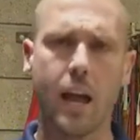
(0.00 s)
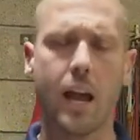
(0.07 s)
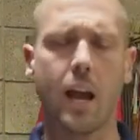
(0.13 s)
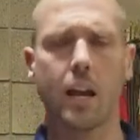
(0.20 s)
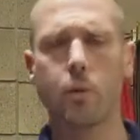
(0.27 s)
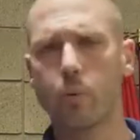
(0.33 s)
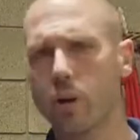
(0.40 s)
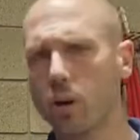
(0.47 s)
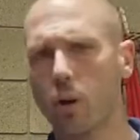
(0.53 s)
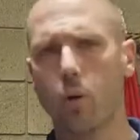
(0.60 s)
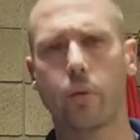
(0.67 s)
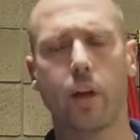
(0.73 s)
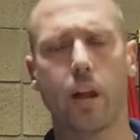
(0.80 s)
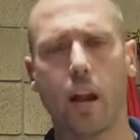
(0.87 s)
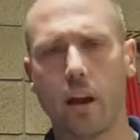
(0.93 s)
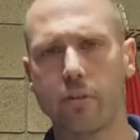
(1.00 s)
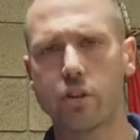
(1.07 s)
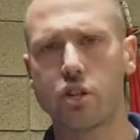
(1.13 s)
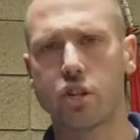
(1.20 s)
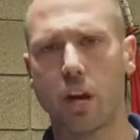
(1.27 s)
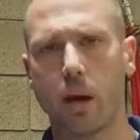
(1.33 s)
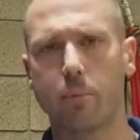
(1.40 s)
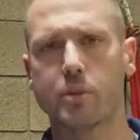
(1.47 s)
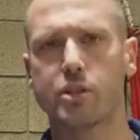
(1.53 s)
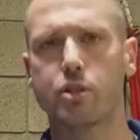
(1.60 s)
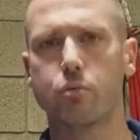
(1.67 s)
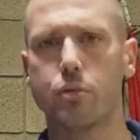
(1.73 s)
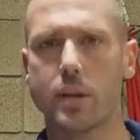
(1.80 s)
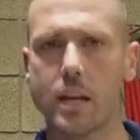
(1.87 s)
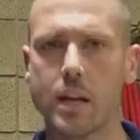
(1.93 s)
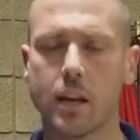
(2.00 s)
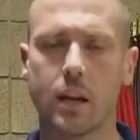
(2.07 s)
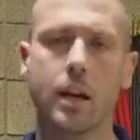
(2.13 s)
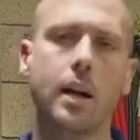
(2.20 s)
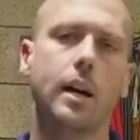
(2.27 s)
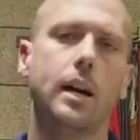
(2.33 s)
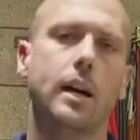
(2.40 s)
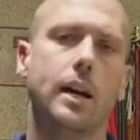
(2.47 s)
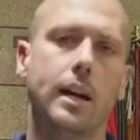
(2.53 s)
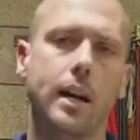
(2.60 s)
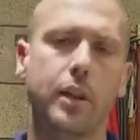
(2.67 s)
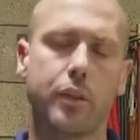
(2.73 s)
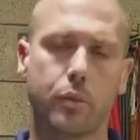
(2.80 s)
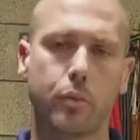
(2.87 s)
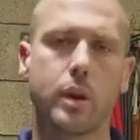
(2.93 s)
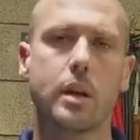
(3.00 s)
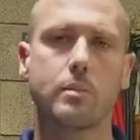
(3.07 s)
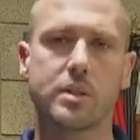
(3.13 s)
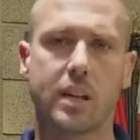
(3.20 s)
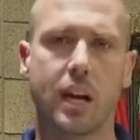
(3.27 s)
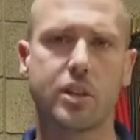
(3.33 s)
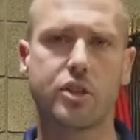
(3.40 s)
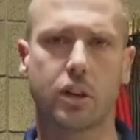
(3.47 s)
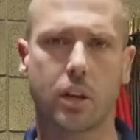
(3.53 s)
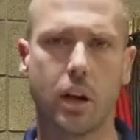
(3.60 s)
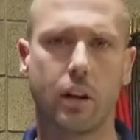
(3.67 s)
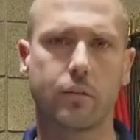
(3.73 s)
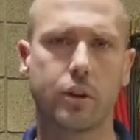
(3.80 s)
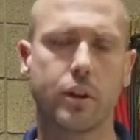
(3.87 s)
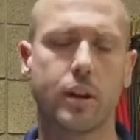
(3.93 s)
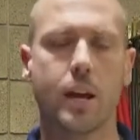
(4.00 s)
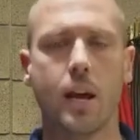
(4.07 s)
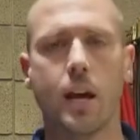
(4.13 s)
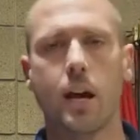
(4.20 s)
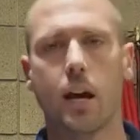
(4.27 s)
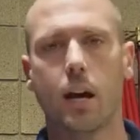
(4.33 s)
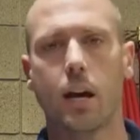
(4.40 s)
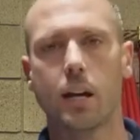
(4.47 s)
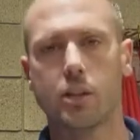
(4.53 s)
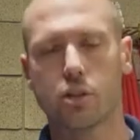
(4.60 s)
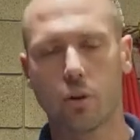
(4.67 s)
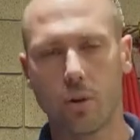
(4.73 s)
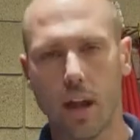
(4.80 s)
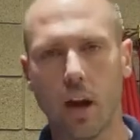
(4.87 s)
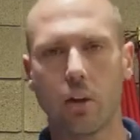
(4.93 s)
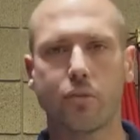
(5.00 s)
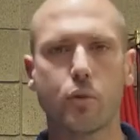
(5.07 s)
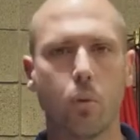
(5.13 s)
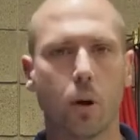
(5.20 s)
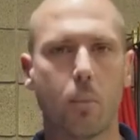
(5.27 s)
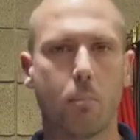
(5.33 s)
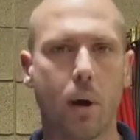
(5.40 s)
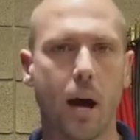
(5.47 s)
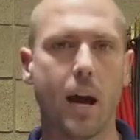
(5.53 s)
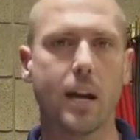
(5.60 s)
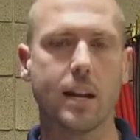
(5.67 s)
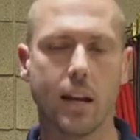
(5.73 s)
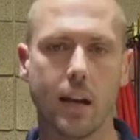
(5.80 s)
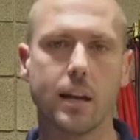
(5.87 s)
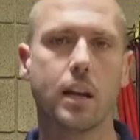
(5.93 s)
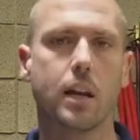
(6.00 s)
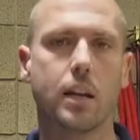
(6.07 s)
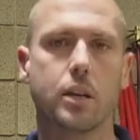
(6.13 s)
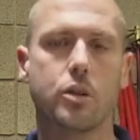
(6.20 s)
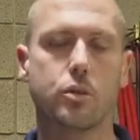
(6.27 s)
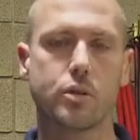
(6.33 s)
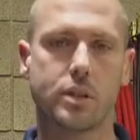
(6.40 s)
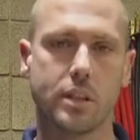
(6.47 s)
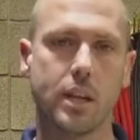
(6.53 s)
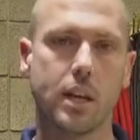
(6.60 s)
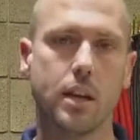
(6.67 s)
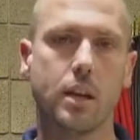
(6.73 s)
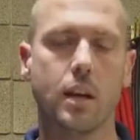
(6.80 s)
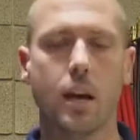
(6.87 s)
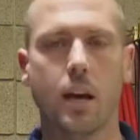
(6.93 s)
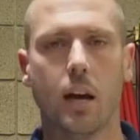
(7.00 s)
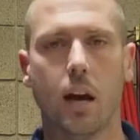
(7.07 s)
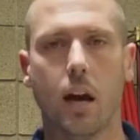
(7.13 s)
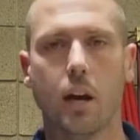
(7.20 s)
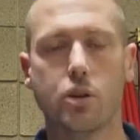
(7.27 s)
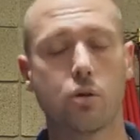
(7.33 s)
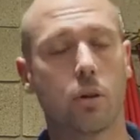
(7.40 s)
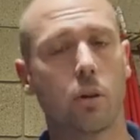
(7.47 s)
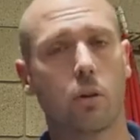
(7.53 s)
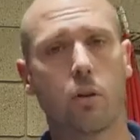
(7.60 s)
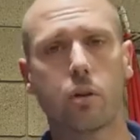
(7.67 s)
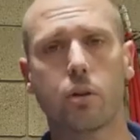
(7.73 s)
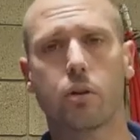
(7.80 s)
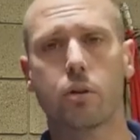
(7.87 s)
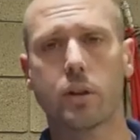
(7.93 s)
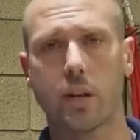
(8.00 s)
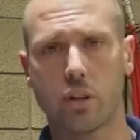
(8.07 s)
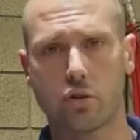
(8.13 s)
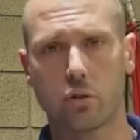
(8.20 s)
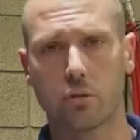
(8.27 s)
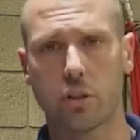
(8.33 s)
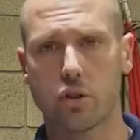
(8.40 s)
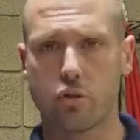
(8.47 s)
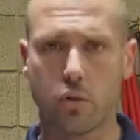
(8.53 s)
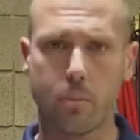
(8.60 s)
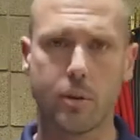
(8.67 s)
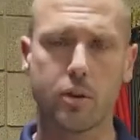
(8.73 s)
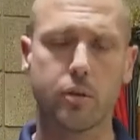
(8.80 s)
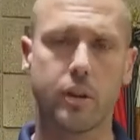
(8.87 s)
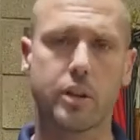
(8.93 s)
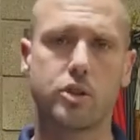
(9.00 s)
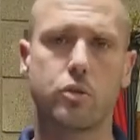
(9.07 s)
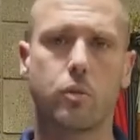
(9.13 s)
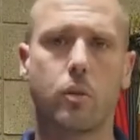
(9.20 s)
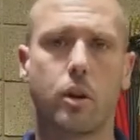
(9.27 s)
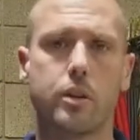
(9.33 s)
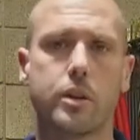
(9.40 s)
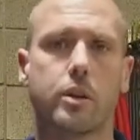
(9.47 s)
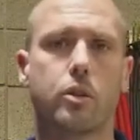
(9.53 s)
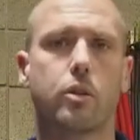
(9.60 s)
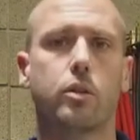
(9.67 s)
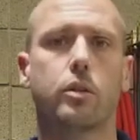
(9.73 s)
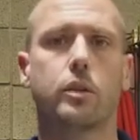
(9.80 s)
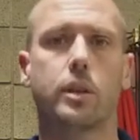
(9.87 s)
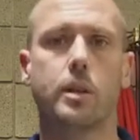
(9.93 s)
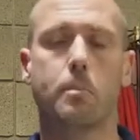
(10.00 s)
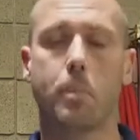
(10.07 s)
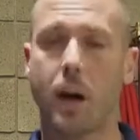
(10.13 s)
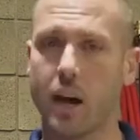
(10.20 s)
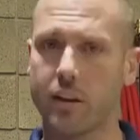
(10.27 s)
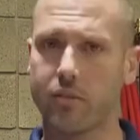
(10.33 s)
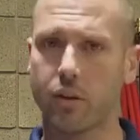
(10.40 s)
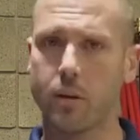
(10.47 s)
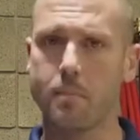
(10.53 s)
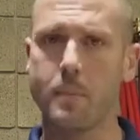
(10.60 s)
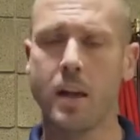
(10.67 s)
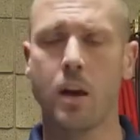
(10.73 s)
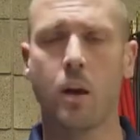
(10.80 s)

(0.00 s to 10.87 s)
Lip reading: and we know that every shop is unique, and 3M's got you covered. So now if you want to buy 982C, you can go to your industrial distributor that you already currently buy from,